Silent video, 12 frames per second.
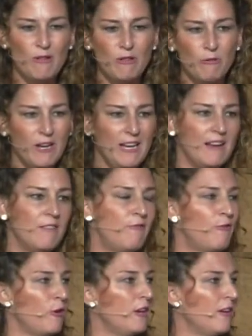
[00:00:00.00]
three, and
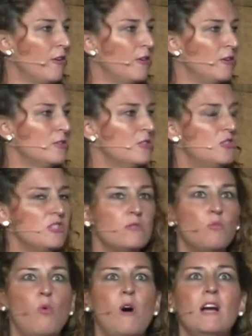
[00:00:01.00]
four year olds just
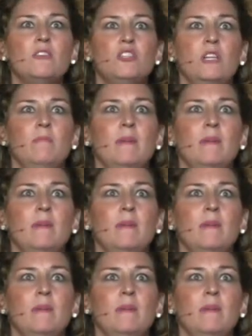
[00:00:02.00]
watching